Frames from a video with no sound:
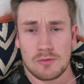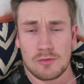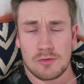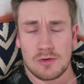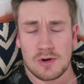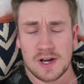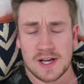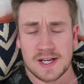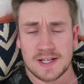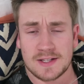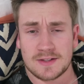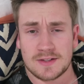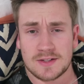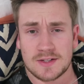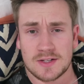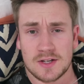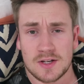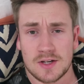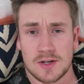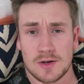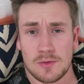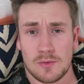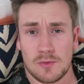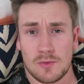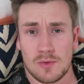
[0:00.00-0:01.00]
Right,
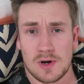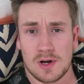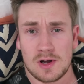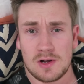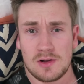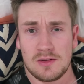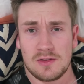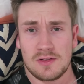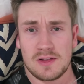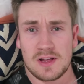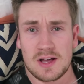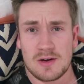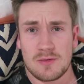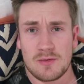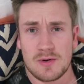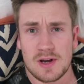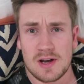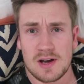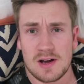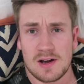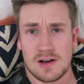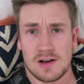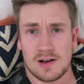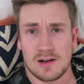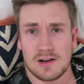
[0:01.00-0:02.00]
well, there
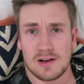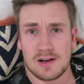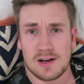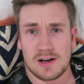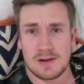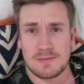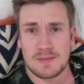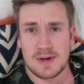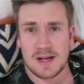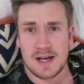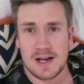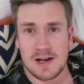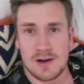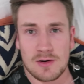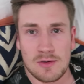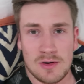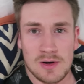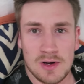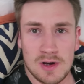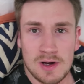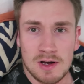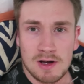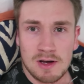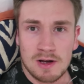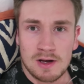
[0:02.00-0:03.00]
we are. I'm now
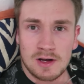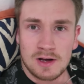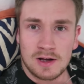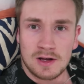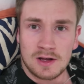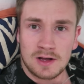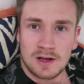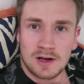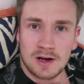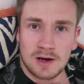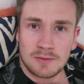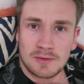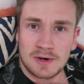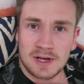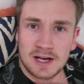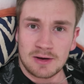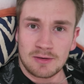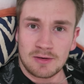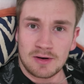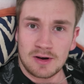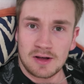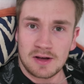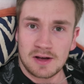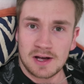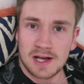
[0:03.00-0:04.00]

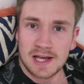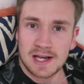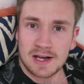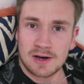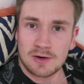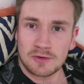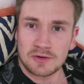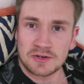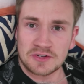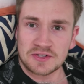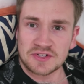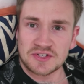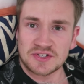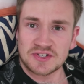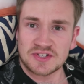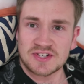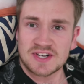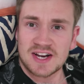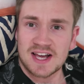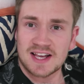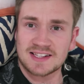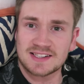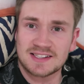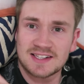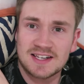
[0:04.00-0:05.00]
lying on a
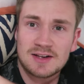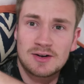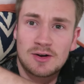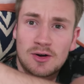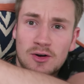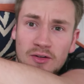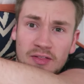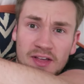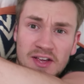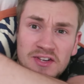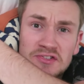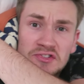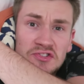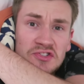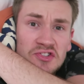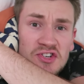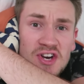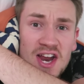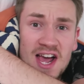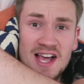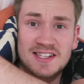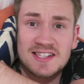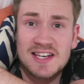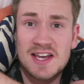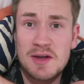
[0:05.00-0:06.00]
snazzy, look at this
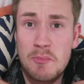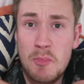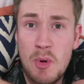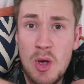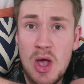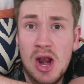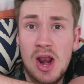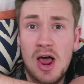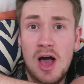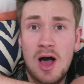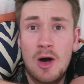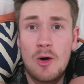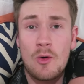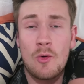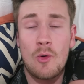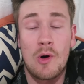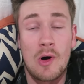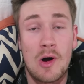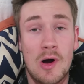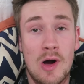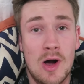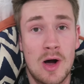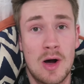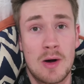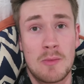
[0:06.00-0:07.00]
snazzy pillow.
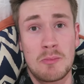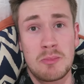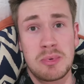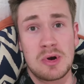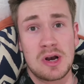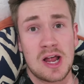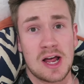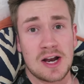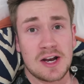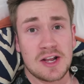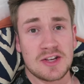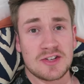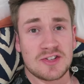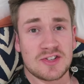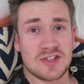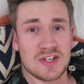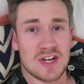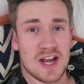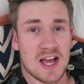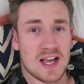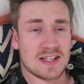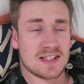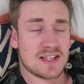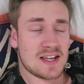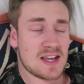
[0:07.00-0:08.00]
Bloody
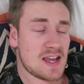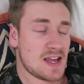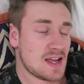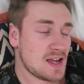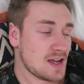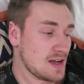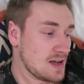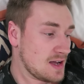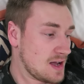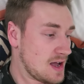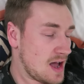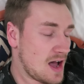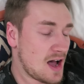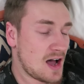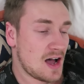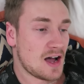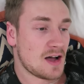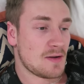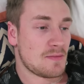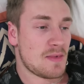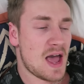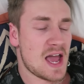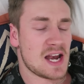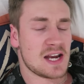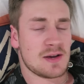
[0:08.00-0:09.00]
snazzy.
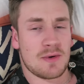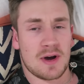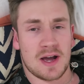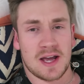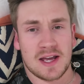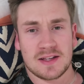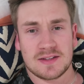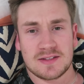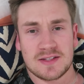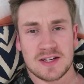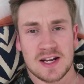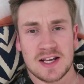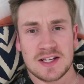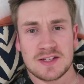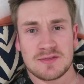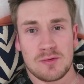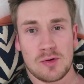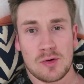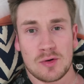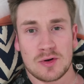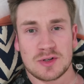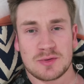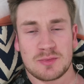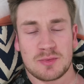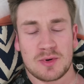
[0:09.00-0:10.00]
Anyway, today's
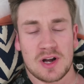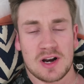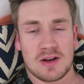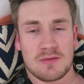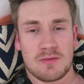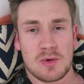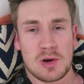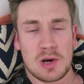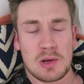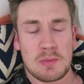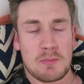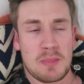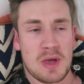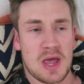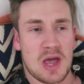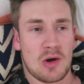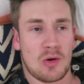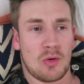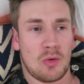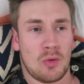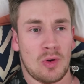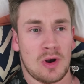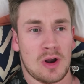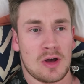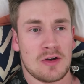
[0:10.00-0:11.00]
vlog has kind of been a bit
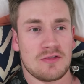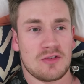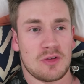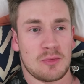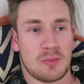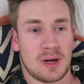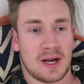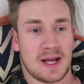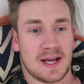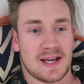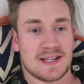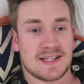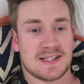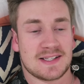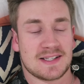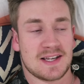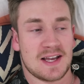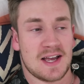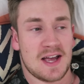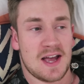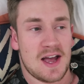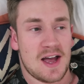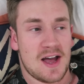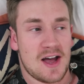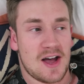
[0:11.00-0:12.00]
all over the place,
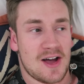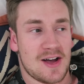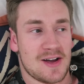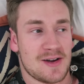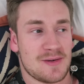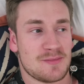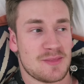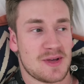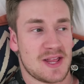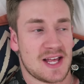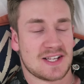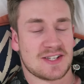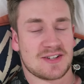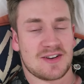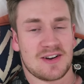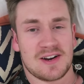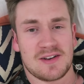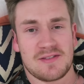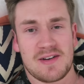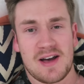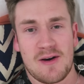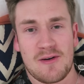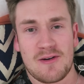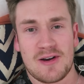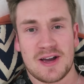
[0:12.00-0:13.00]
but that's
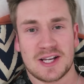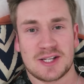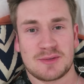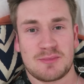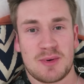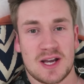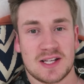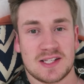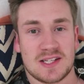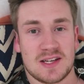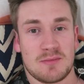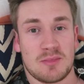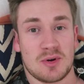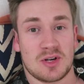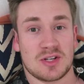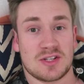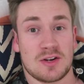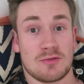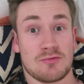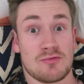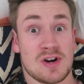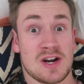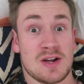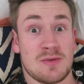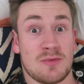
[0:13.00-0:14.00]
kind of how I expected it because
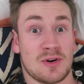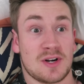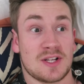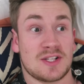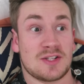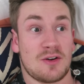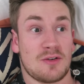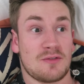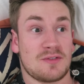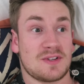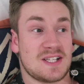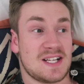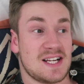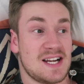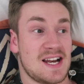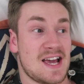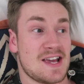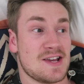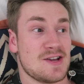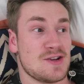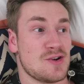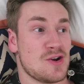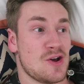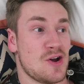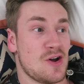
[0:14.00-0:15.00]
I really wanted to obviously
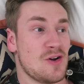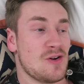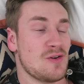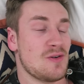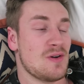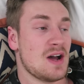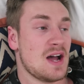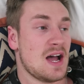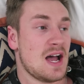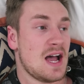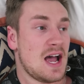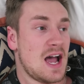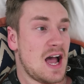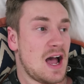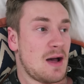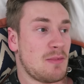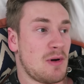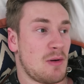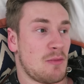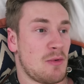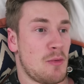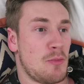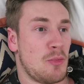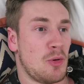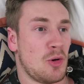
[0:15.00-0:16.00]
let you know
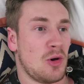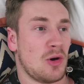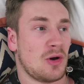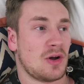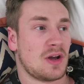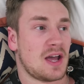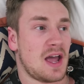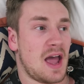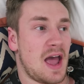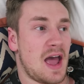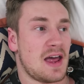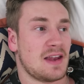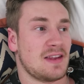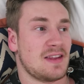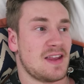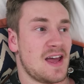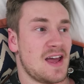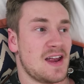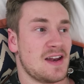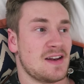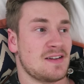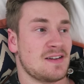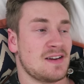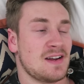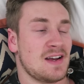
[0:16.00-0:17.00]
about my book, and
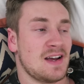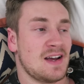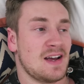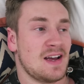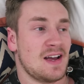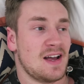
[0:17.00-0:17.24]
then